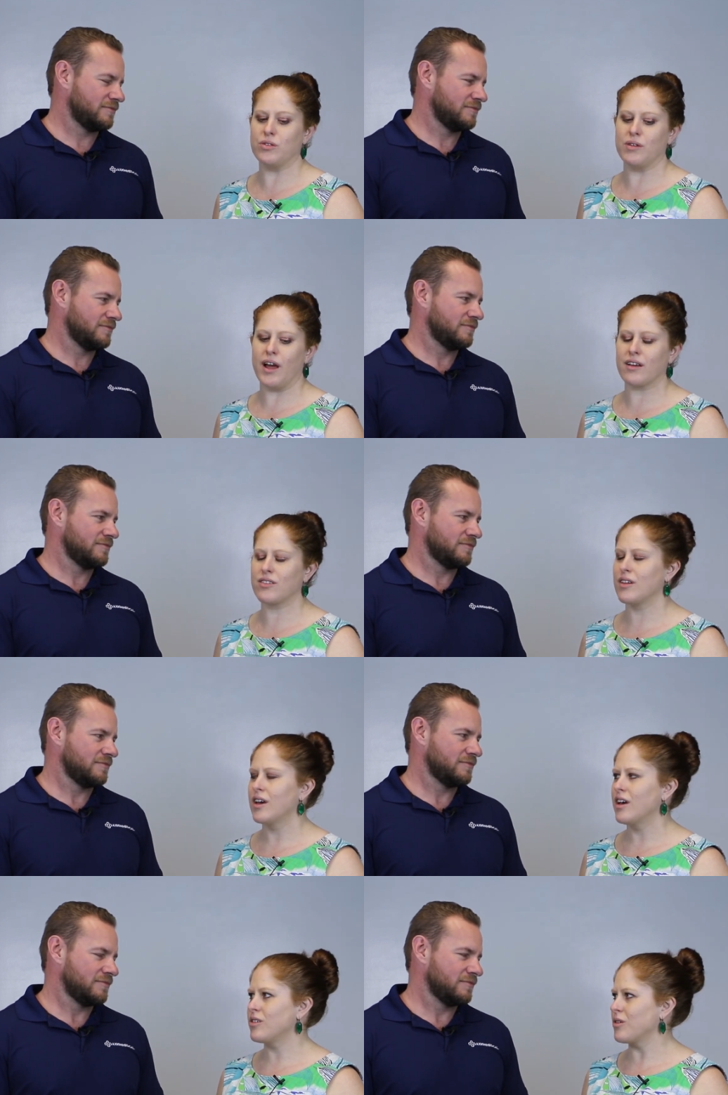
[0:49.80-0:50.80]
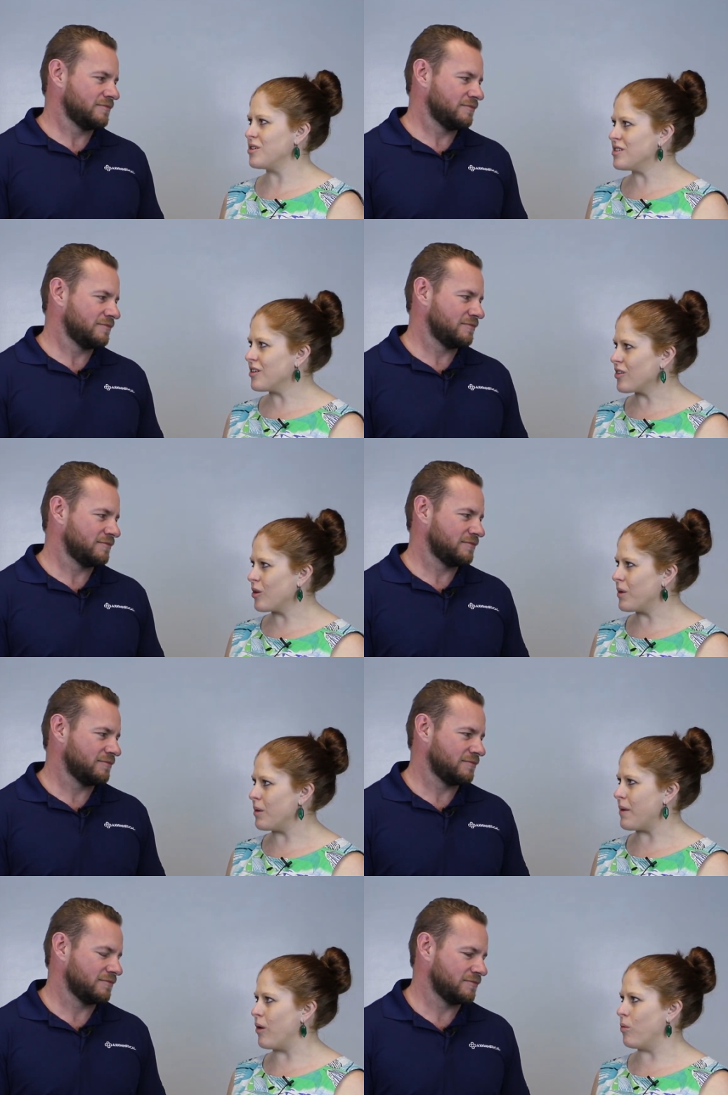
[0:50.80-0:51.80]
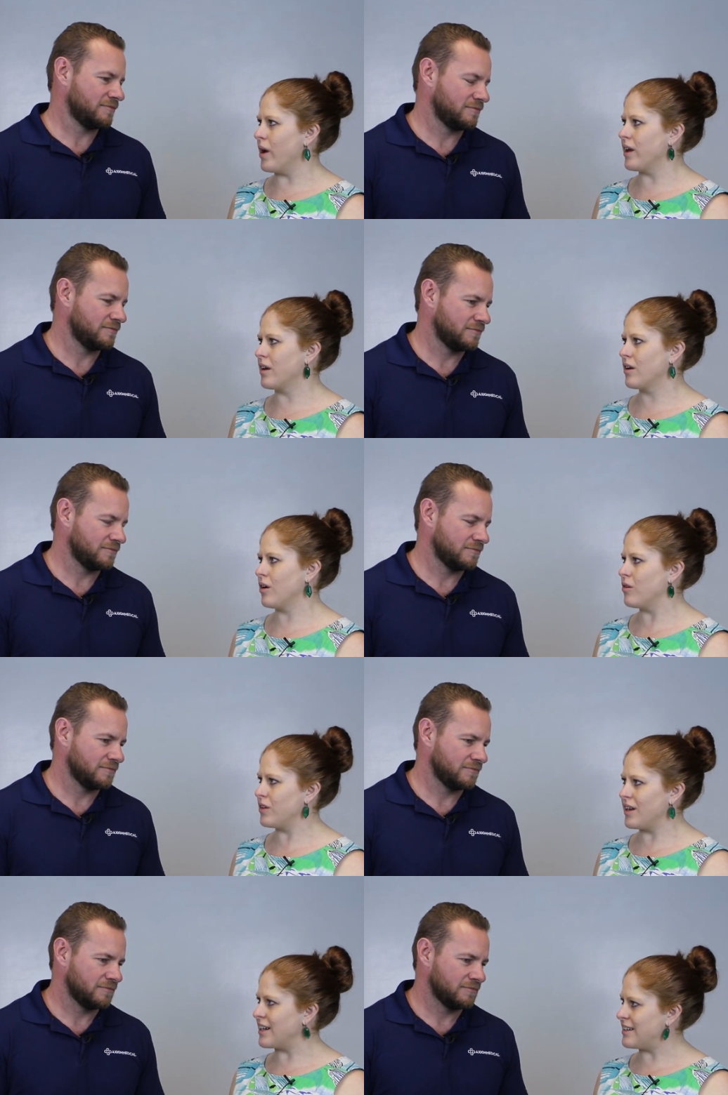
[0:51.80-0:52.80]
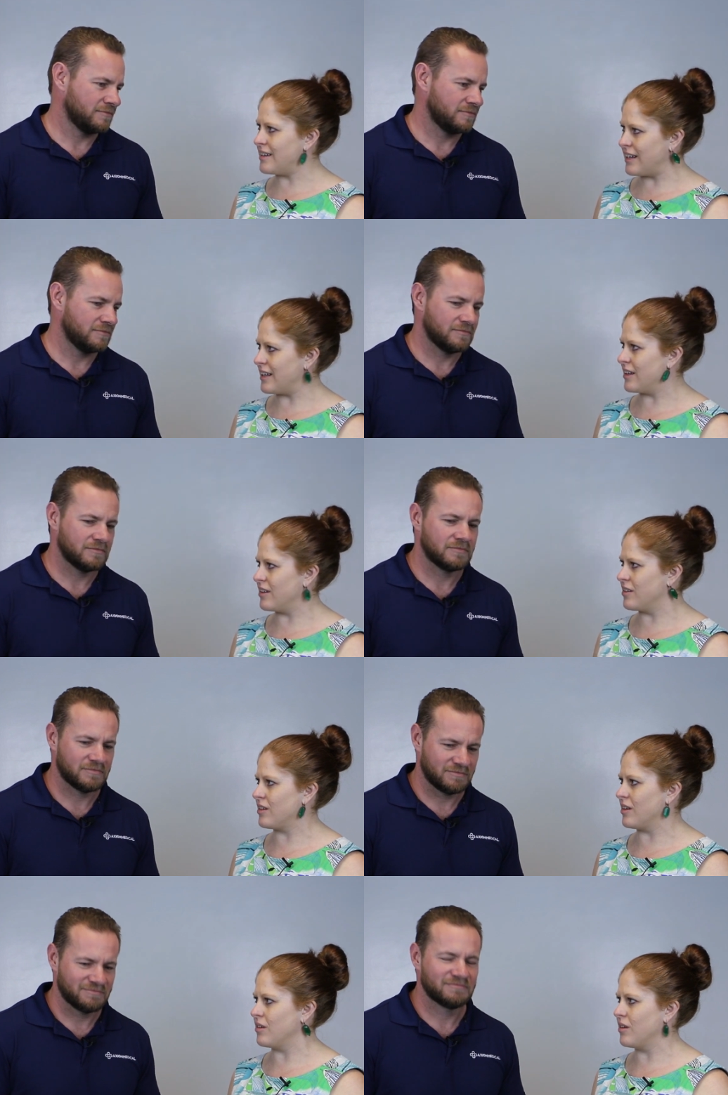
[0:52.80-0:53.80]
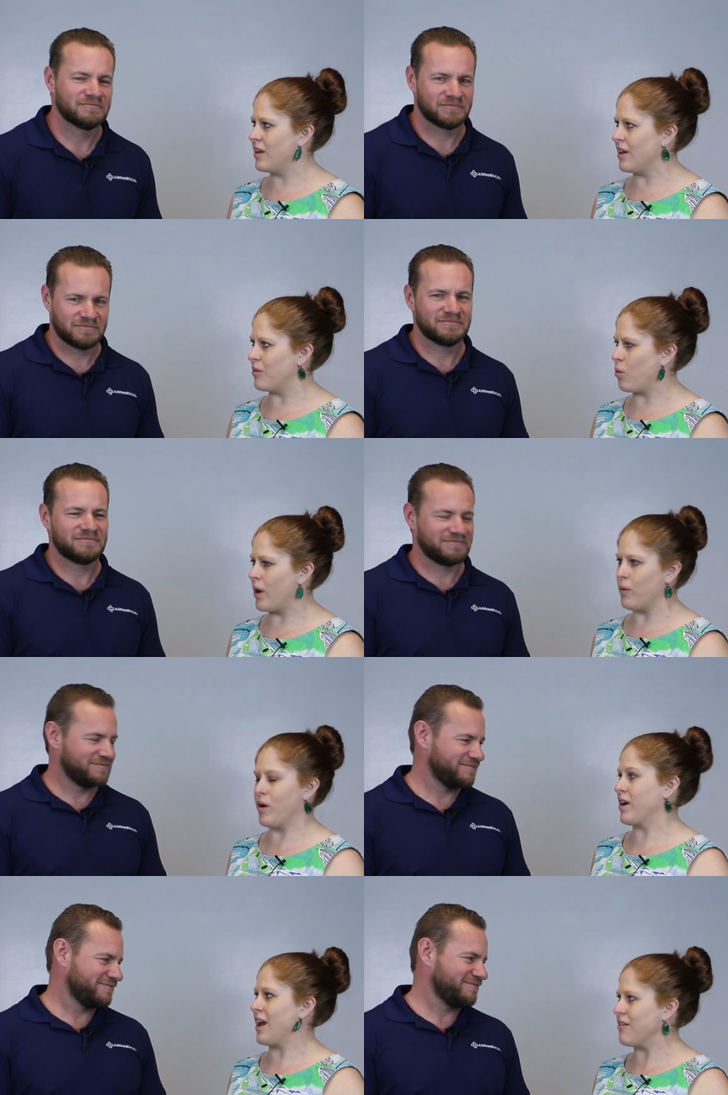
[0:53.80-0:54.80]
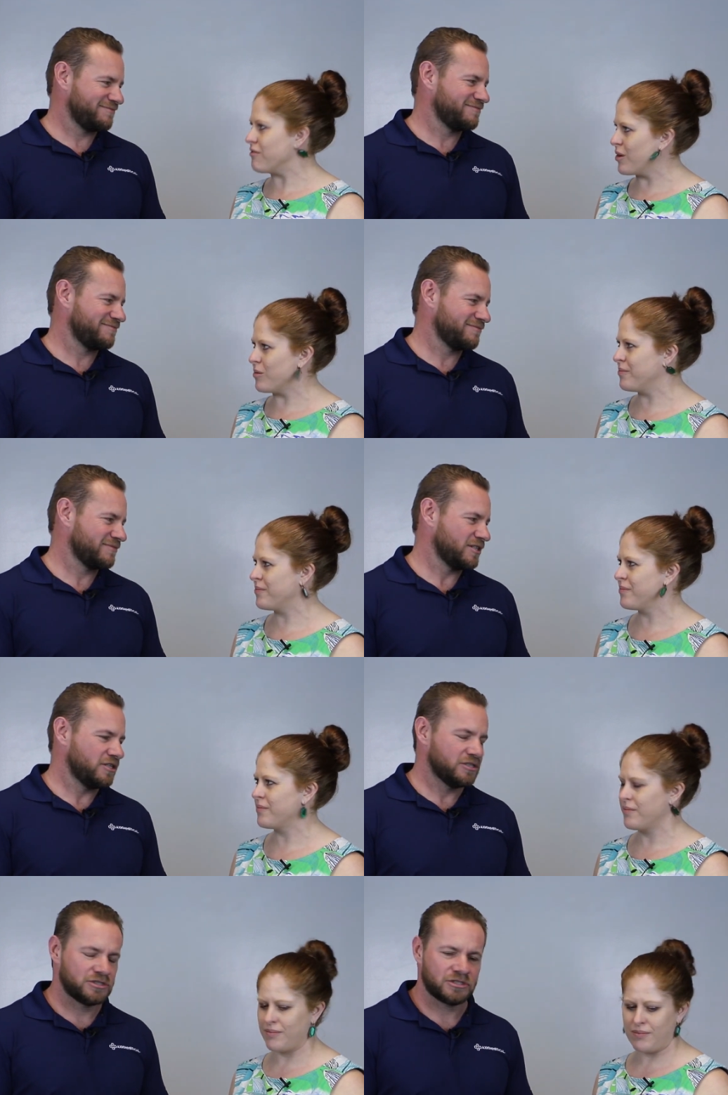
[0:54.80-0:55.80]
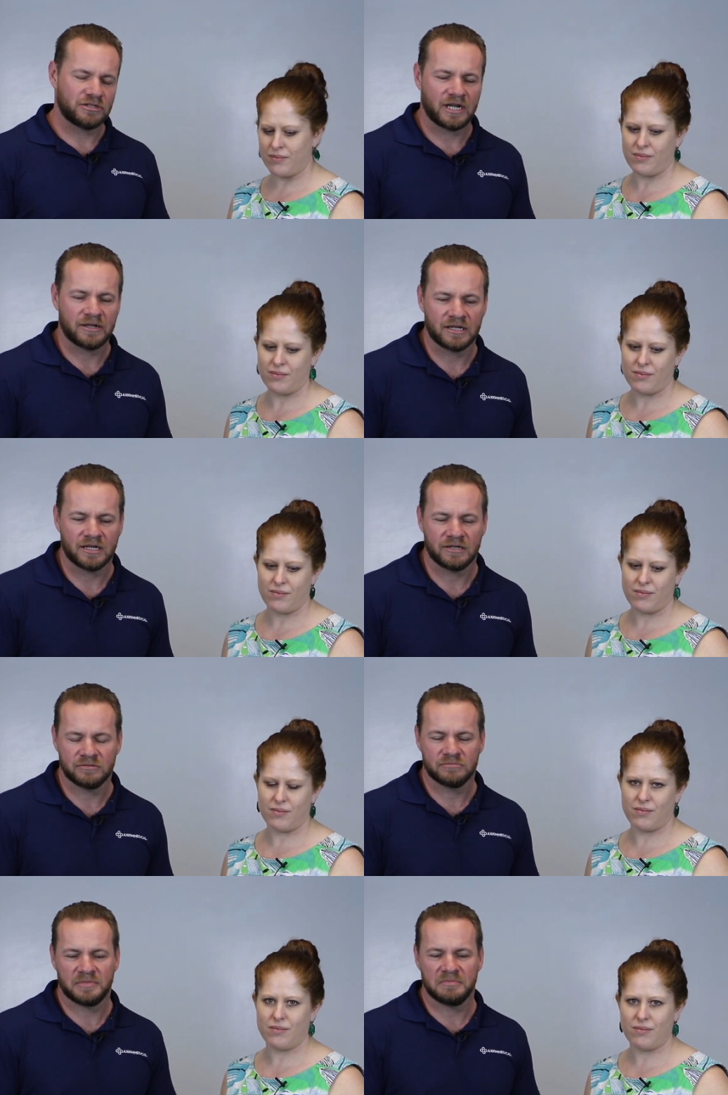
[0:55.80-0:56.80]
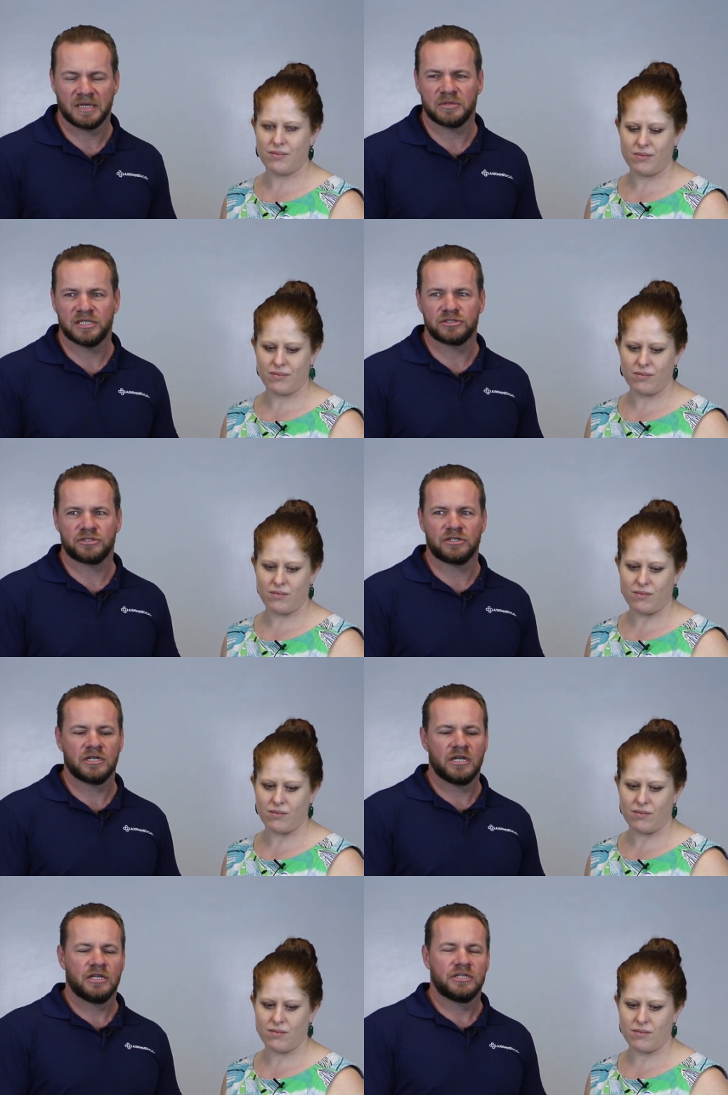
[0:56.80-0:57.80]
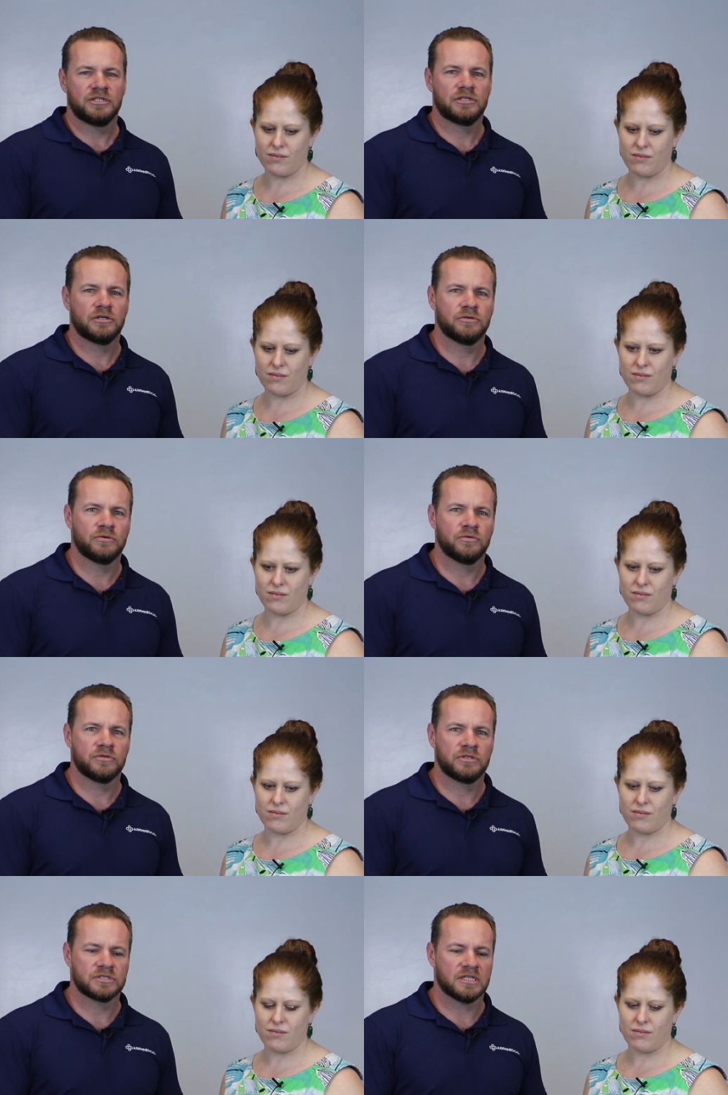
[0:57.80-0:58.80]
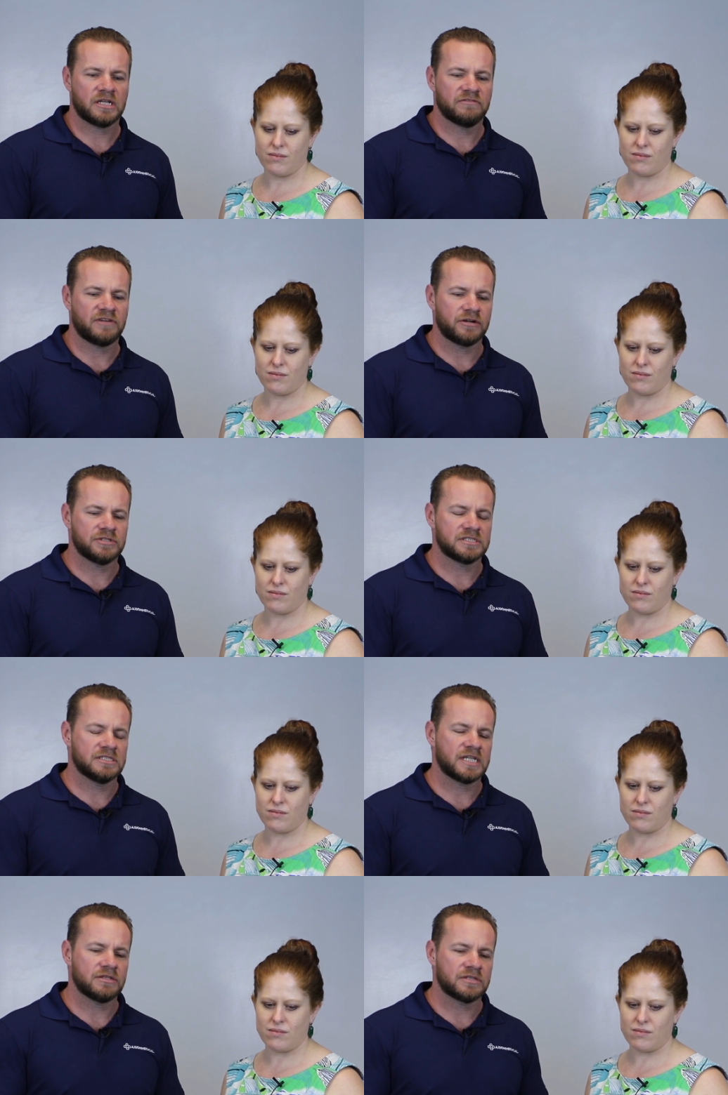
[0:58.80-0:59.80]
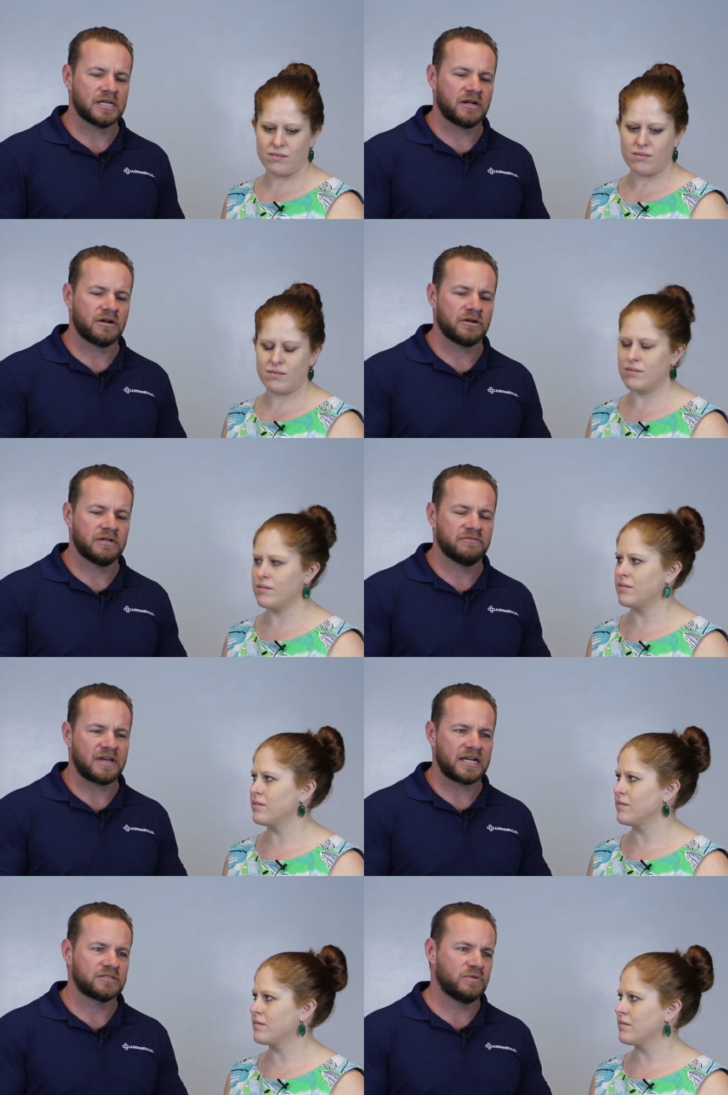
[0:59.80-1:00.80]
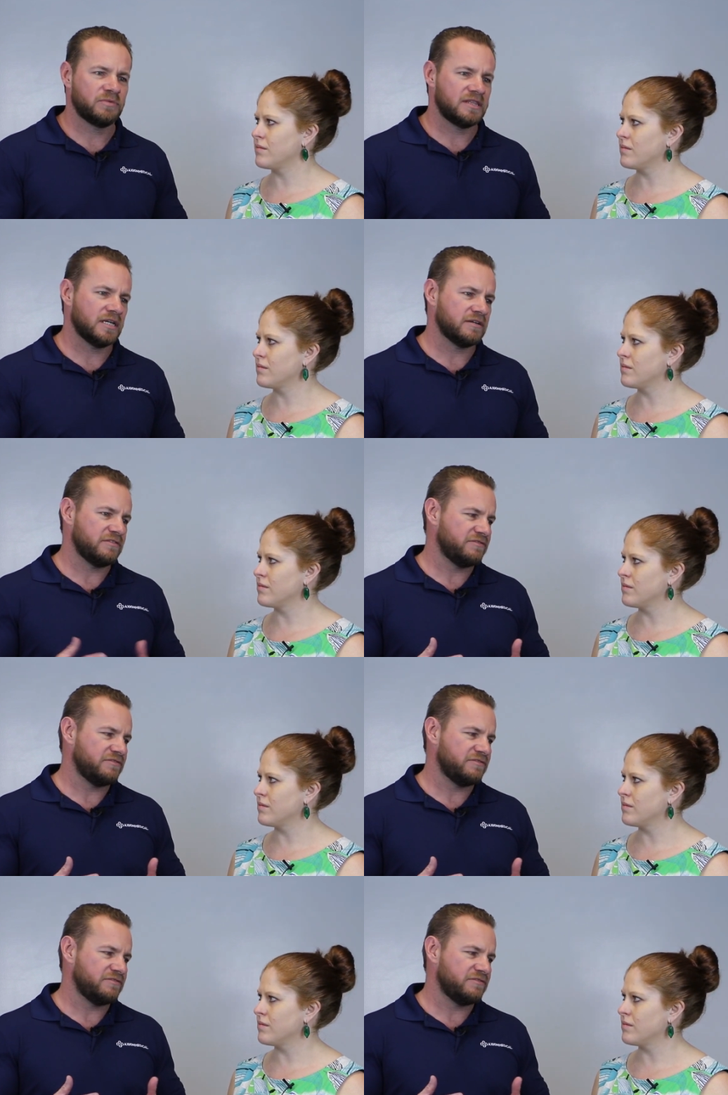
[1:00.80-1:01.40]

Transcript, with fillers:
Speaker 1: to do next. So can you tell us a little bit about what COVID-19 is and where it came from?
Speaker 2: Sure, it'd be my pleasure. You know, there's a lot of viruses out there. In fact, when we think of